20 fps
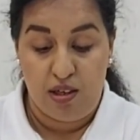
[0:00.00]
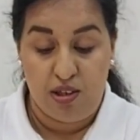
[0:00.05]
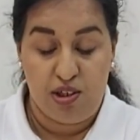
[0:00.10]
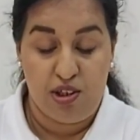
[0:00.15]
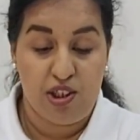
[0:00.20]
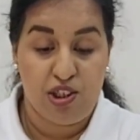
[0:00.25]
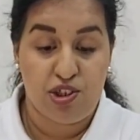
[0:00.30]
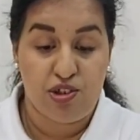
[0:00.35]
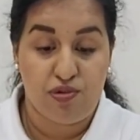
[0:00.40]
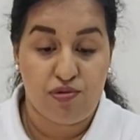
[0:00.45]

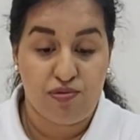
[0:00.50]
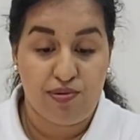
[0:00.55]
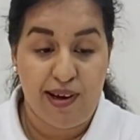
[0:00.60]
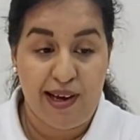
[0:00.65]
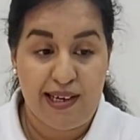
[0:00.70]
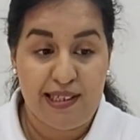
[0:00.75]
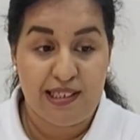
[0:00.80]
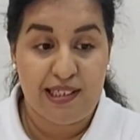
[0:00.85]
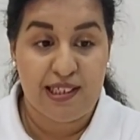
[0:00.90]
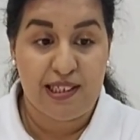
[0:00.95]
You need to
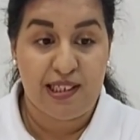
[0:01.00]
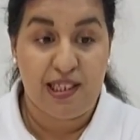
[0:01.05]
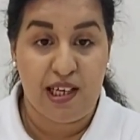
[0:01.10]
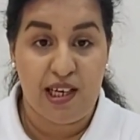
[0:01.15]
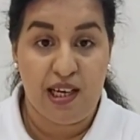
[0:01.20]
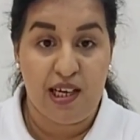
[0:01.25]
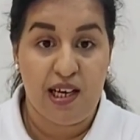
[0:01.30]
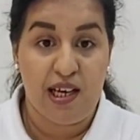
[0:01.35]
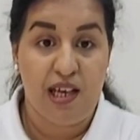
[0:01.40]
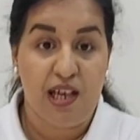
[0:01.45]
write
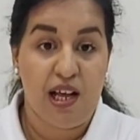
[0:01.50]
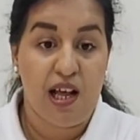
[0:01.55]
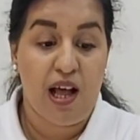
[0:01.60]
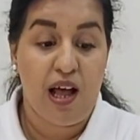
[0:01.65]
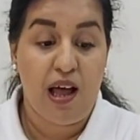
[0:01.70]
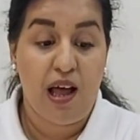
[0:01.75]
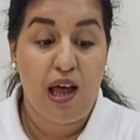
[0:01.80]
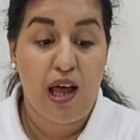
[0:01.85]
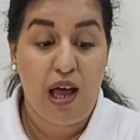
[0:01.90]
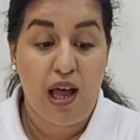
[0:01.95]
the
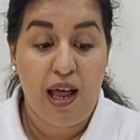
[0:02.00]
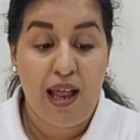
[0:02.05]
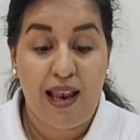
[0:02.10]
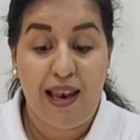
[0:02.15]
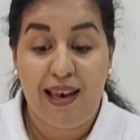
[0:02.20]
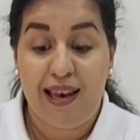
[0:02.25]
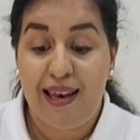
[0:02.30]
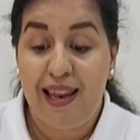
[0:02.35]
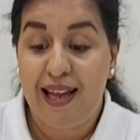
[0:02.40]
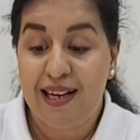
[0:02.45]

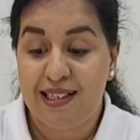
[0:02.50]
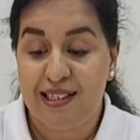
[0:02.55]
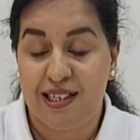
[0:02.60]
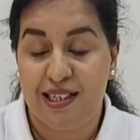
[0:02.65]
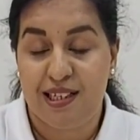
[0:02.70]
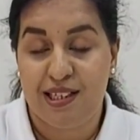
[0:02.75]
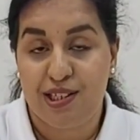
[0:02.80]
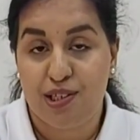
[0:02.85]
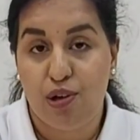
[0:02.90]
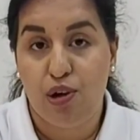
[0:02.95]

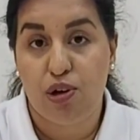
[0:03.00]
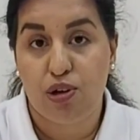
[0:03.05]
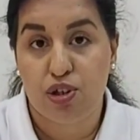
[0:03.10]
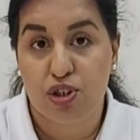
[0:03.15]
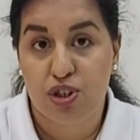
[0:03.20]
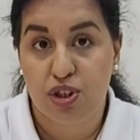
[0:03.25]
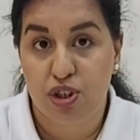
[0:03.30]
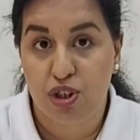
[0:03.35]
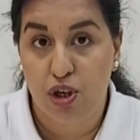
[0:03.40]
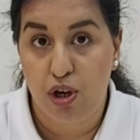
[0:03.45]
letters
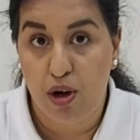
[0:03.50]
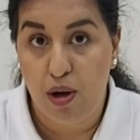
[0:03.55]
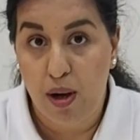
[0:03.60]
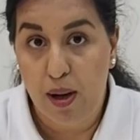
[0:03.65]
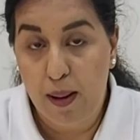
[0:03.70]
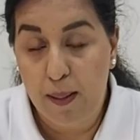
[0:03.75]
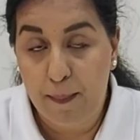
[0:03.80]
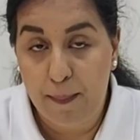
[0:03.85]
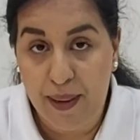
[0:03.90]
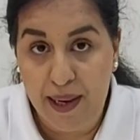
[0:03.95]
onto your
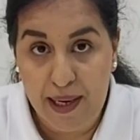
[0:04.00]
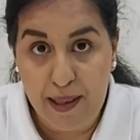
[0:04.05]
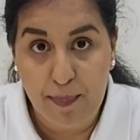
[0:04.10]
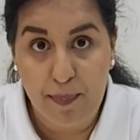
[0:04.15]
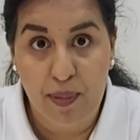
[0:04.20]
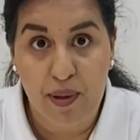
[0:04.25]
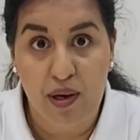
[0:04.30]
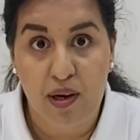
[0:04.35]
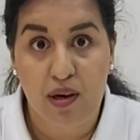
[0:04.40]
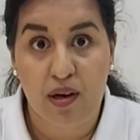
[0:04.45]

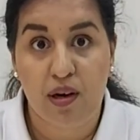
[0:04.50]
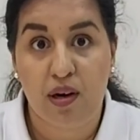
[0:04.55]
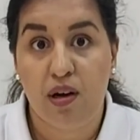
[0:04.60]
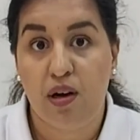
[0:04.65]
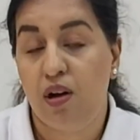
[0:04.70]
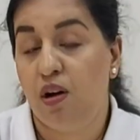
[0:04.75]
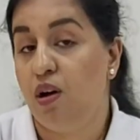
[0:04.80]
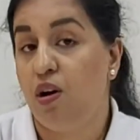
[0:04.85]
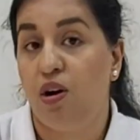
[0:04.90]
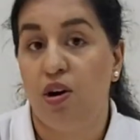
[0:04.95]
paper
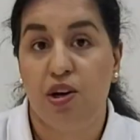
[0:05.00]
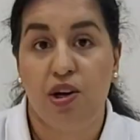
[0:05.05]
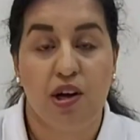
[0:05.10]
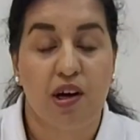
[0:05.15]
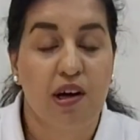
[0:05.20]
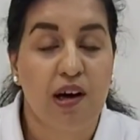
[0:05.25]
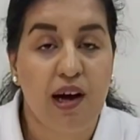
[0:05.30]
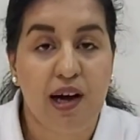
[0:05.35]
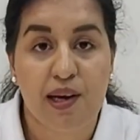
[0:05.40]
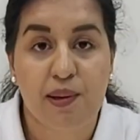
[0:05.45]
or your
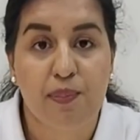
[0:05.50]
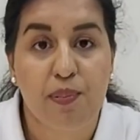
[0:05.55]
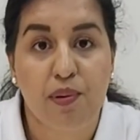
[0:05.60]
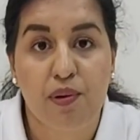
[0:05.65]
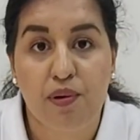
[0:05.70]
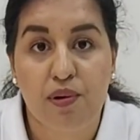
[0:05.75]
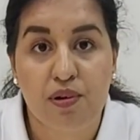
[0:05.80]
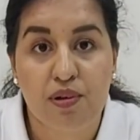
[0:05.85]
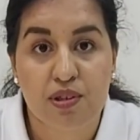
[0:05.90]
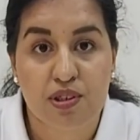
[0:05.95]

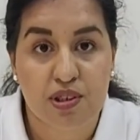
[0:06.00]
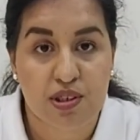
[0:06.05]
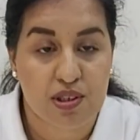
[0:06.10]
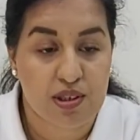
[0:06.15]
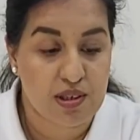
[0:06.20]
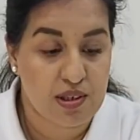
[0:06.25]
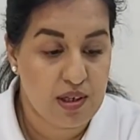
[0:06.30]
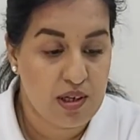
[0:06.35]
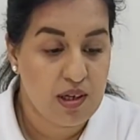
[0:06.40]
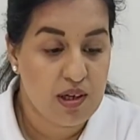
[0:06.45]
cardboard.
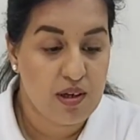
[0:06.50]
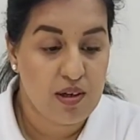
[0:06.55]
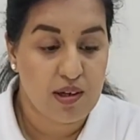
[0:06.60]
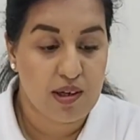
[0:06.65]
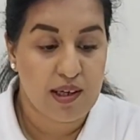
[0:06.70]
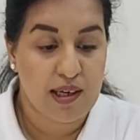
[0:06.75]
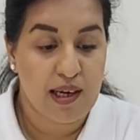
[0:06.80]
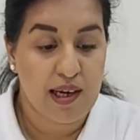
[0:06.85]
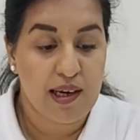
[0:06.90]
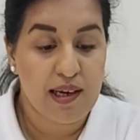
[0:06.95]

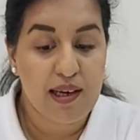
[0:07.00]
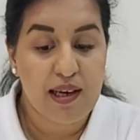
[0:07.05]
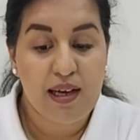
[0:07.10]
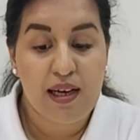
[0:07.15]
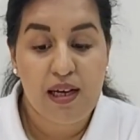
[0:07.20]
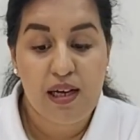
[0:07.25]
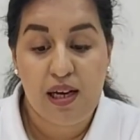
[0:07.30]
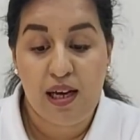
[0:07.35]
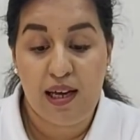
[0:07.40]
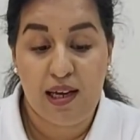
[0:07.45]
Okay?
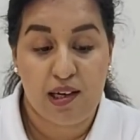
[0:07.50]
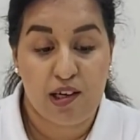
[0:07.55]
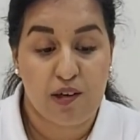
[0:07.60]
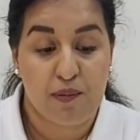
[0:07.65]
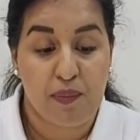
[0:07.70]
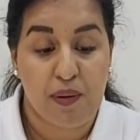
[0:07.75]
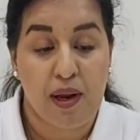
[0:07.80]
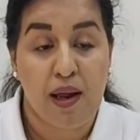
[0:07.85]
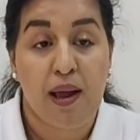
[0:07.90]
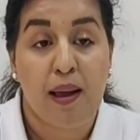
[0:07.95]
It
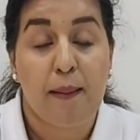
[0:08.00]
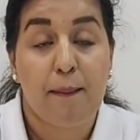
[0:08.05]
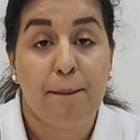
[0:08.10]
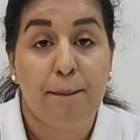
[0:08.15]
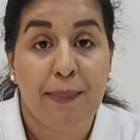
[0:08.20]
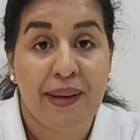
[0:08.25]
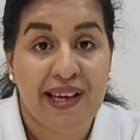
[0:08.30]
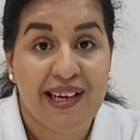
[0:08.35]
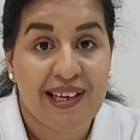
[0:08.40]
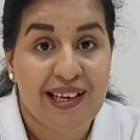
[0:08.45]
could be
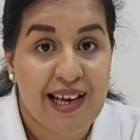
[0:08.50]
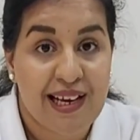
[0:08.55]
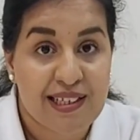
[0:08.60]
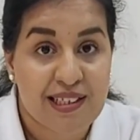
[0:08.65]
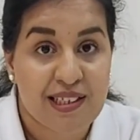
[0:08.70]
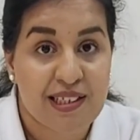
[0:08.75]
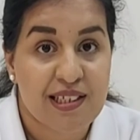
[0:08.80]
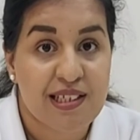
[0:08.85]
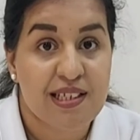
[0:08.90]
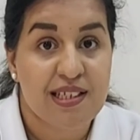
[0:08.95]
big
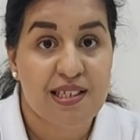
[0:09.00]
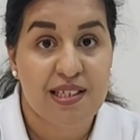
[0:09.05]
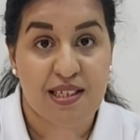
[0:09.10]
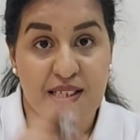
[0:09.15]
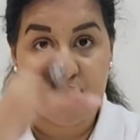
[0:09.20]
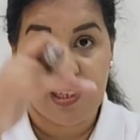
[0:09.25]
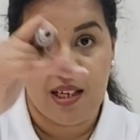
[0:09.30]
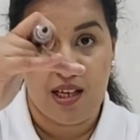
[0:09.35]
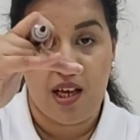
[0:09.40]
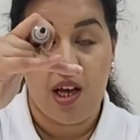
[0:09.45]

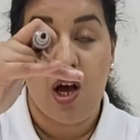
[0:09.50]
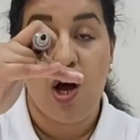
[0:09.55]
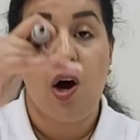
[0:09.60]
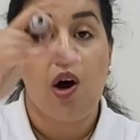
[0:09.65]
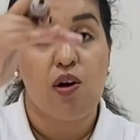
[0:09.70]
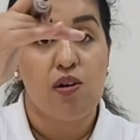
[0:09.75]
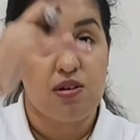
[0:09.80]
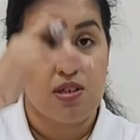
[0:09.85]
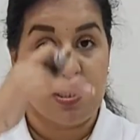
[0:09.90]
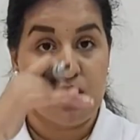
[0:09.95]
letters
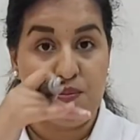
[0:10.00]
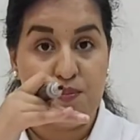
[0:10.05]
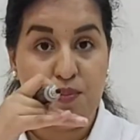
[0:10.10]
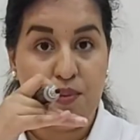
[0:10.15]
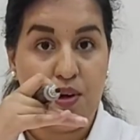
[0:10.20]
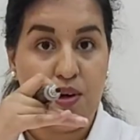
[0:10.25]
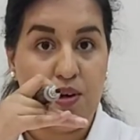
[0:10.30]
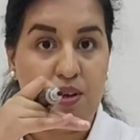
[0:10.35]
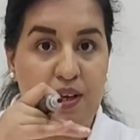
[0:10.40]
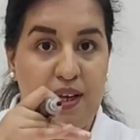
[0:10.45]
or
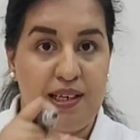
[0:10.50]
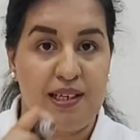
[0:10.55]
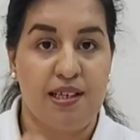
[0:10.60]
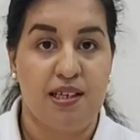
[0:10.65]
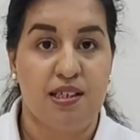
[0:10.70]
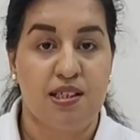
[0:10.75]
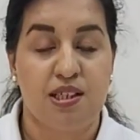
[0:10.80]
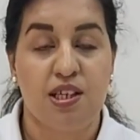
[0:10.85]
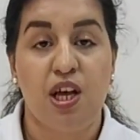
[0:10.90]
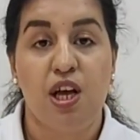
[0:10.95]
small
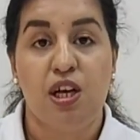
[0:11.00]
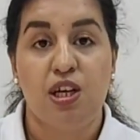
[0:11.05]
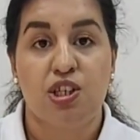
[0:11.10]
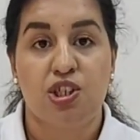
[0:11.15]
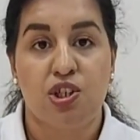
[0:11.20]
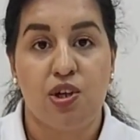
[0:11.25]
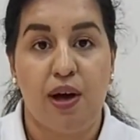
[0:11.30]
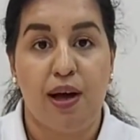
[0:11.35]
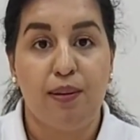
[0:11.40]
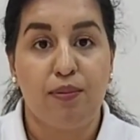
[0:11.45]
letters.
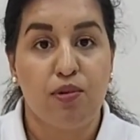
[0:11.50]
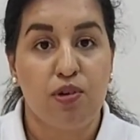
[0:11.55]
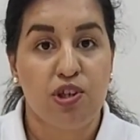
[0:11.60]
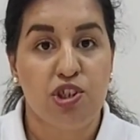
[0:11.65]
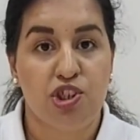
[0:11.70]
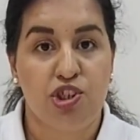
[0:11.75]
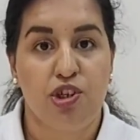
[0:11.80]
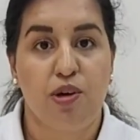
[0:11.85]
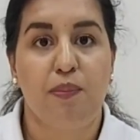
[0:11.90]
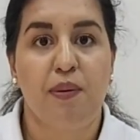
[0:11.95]
So I'm
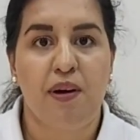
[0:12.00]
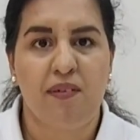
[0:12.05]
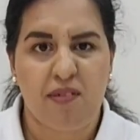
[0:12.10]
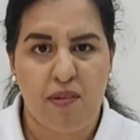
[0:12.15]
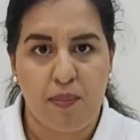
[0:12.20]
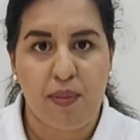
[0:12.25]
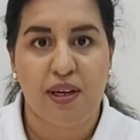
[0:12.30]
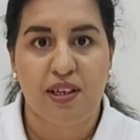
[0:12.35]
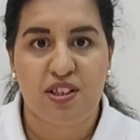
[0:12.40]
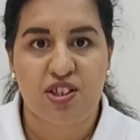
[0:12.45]
going to do a bit of
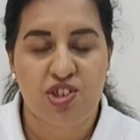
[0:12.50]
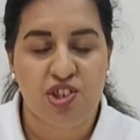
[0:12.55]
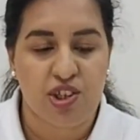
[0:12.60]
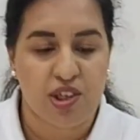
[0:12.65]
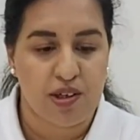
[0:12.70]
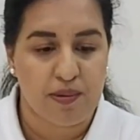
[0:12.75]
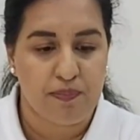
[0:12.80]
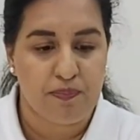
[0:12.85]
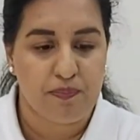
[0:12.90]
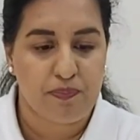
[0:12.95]
a
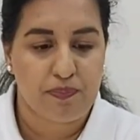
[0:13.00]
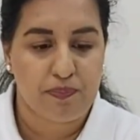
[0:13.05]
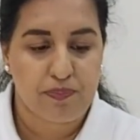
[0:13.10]
mixture.